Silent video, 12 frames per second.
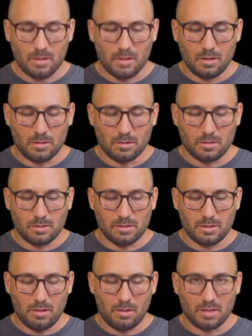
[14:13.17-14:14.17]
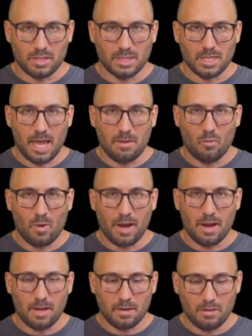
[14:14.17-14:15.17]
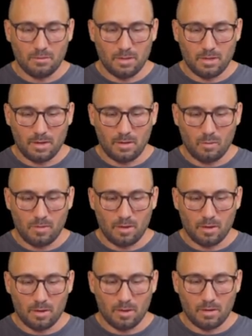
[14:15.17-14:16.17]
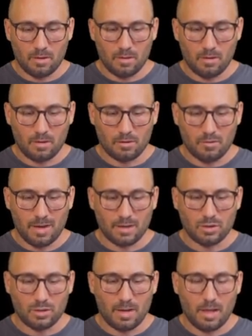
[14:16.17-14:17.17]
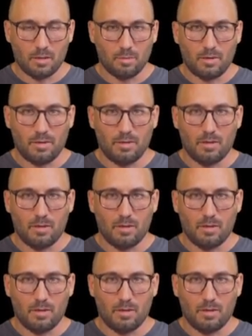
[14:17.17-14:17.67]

the same way I do it here with a contraction helper.